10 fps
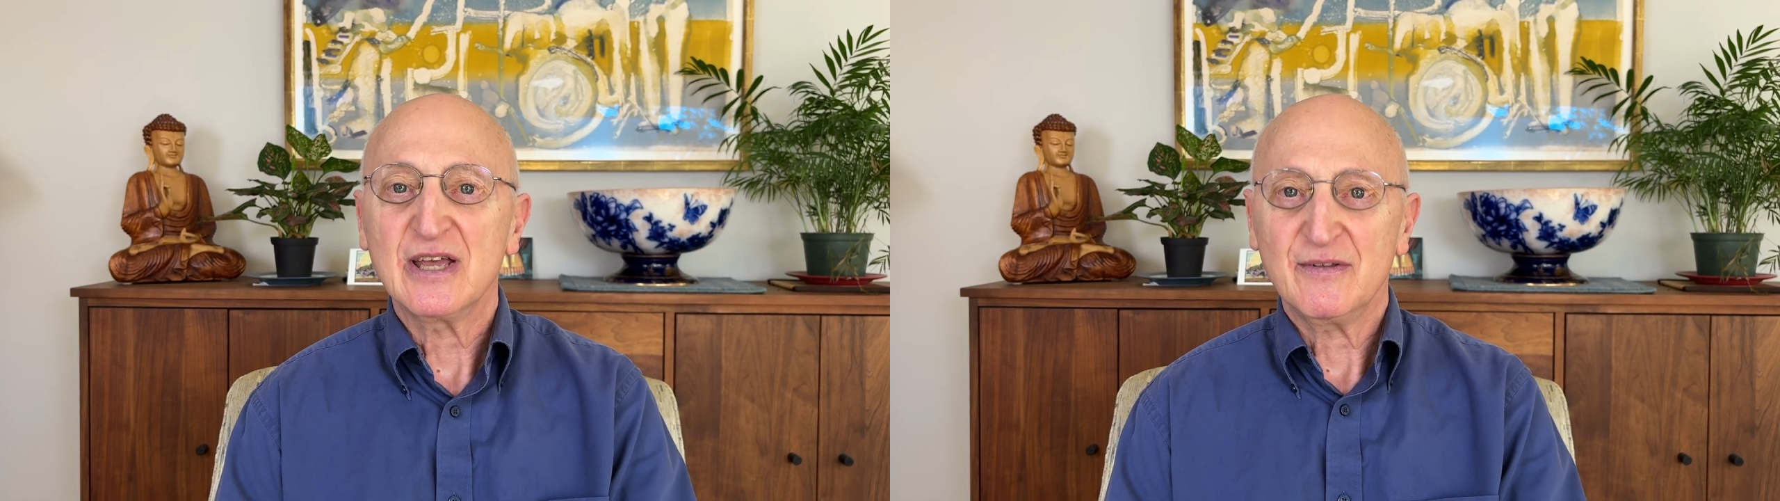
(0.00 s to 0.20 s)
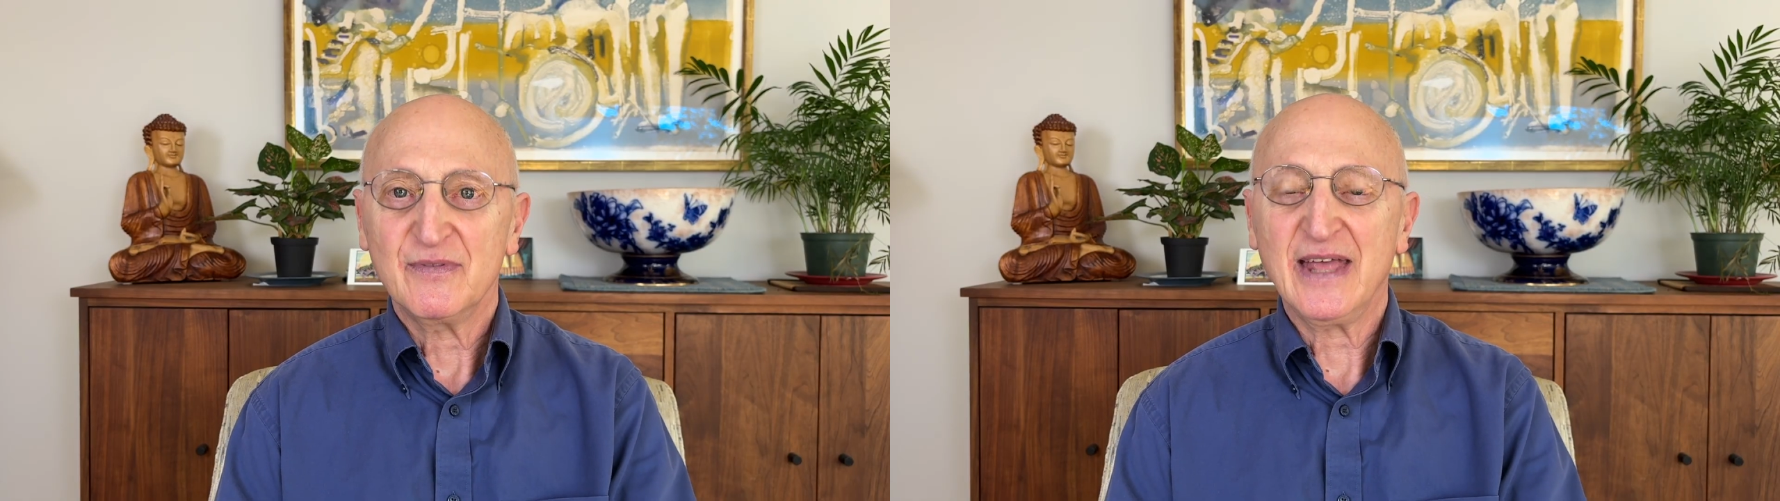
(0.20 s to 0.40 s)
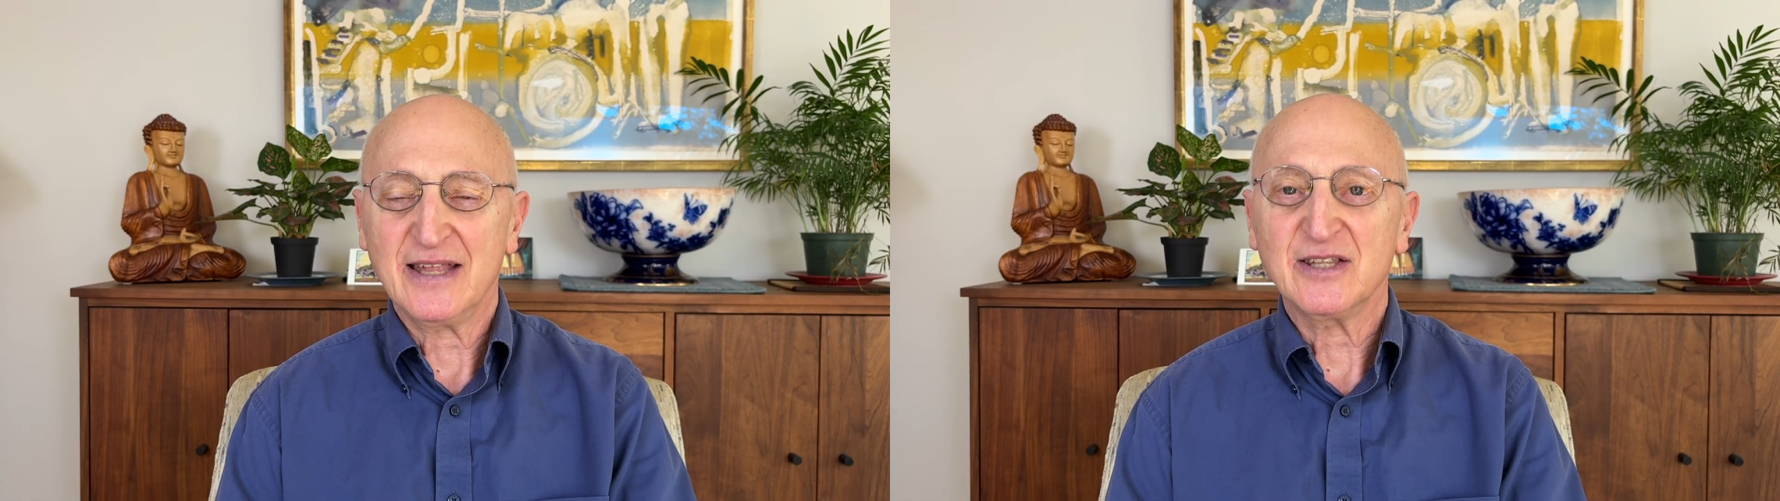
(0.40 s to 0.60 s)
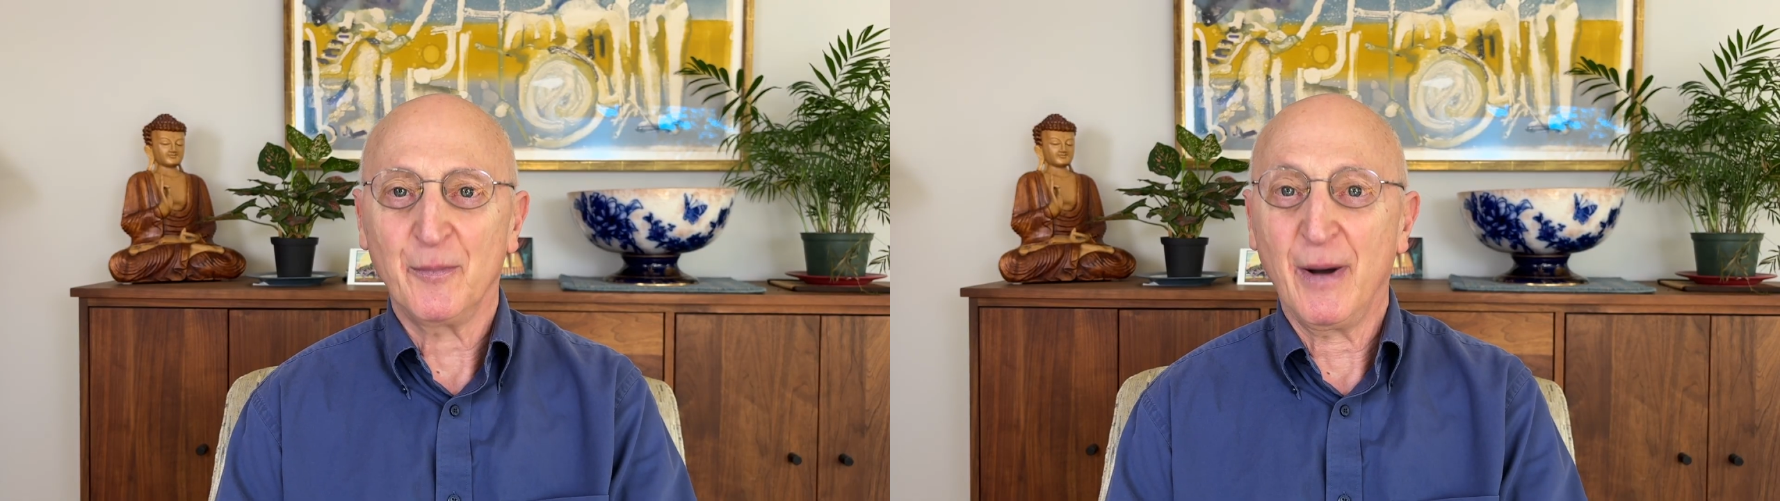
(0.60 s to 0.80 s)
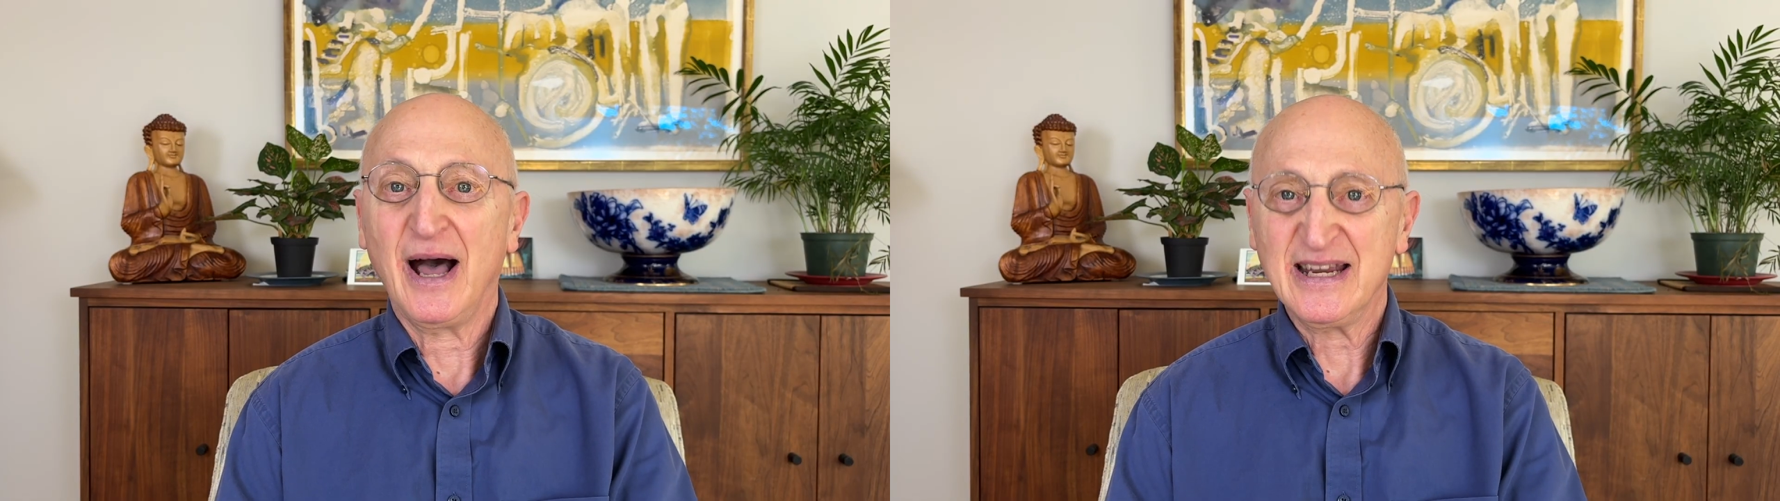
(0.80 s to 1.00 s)
that the
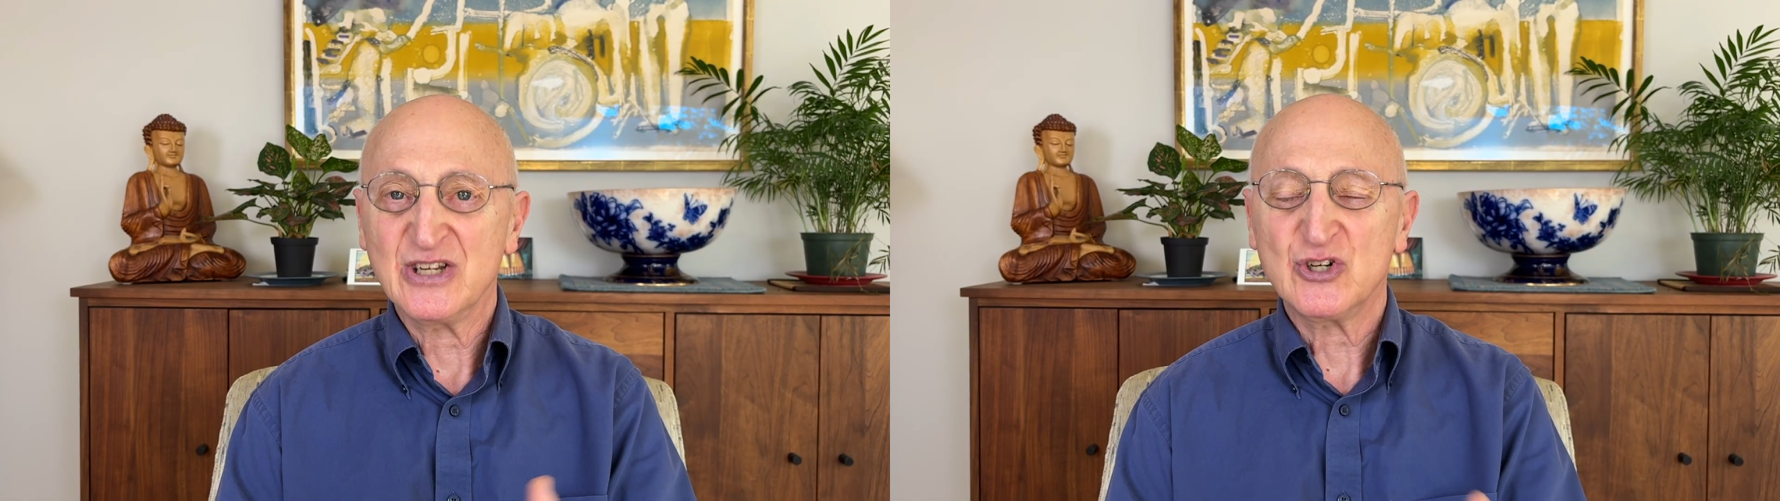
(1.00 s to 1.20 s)
mind is